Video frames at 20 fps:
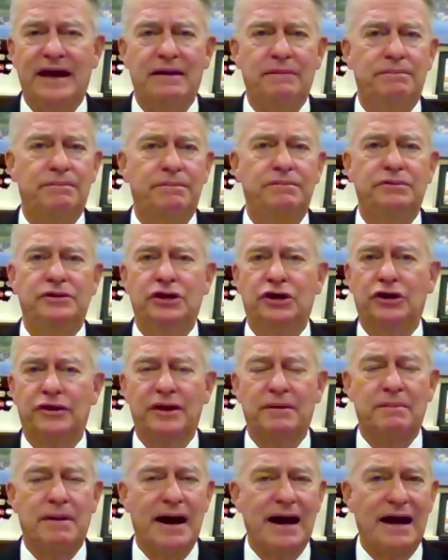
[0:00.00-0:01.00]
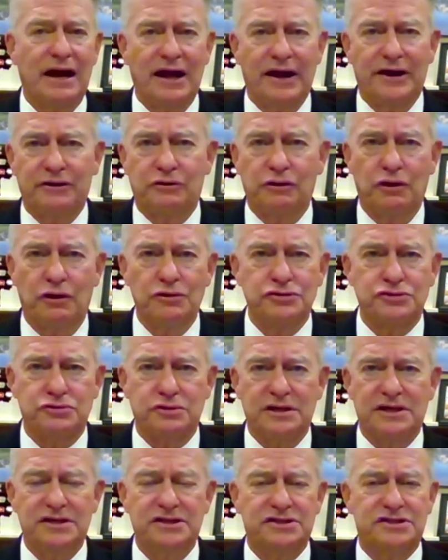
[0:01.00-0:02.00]
where they, you know, they buy a lot of
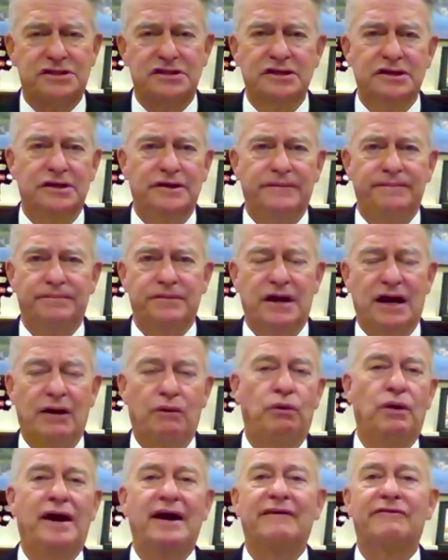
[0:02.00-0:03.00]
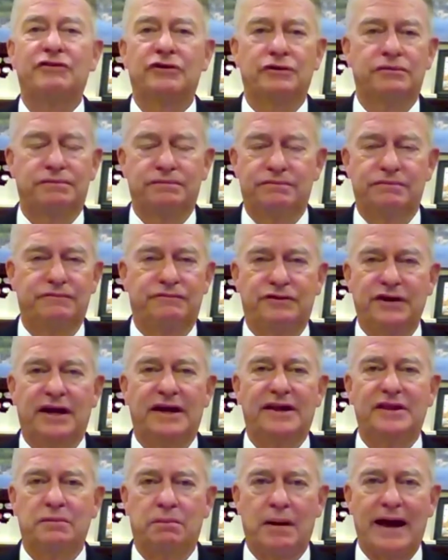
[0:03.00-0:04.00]
groceries, whatever,
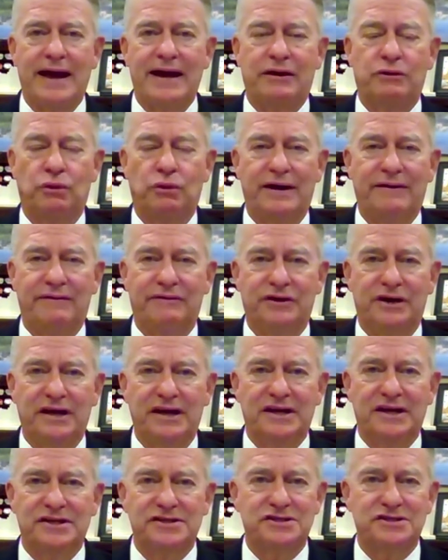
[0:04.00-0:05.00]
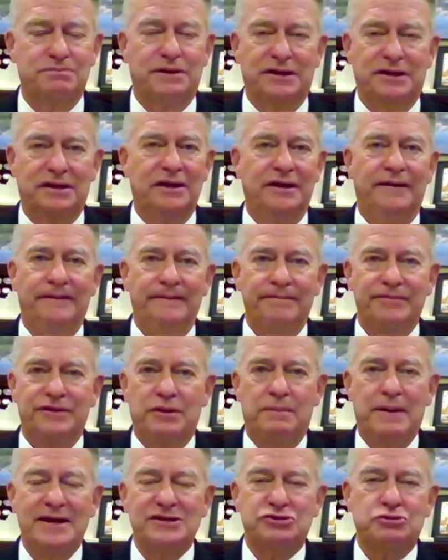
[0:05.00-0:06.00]
fill in the blank, whatever it is. But
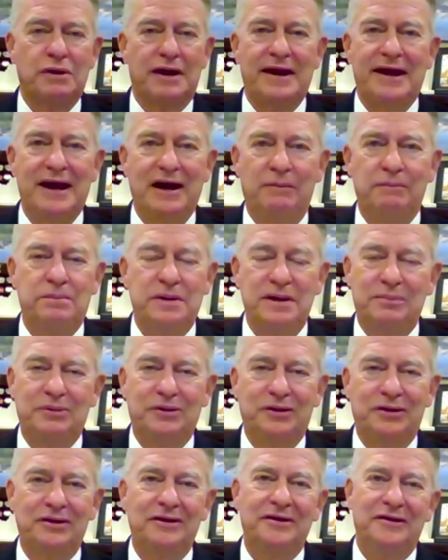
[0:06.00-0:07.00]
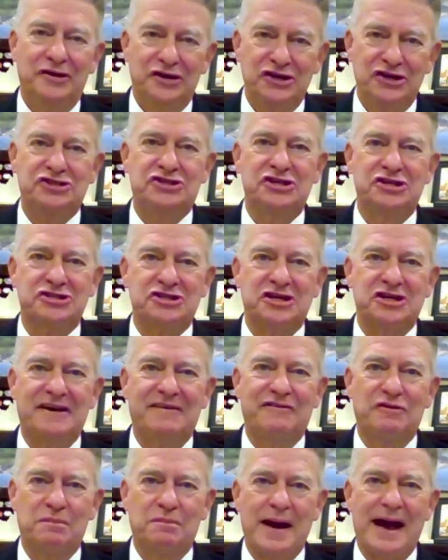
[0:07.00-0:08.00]
the best way to help people is
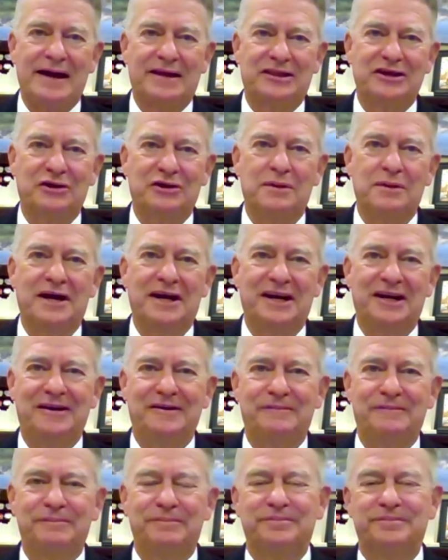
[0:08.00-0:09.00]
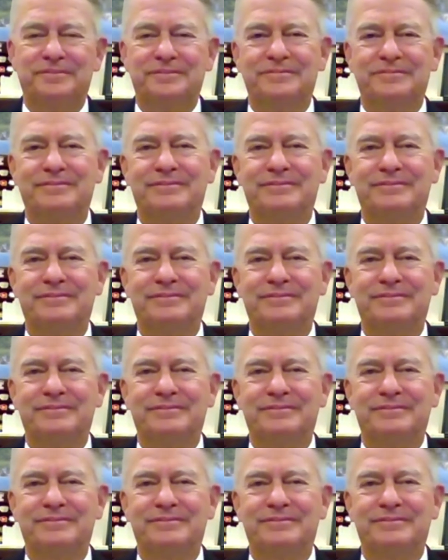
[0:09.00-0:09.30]
just to give them back their money.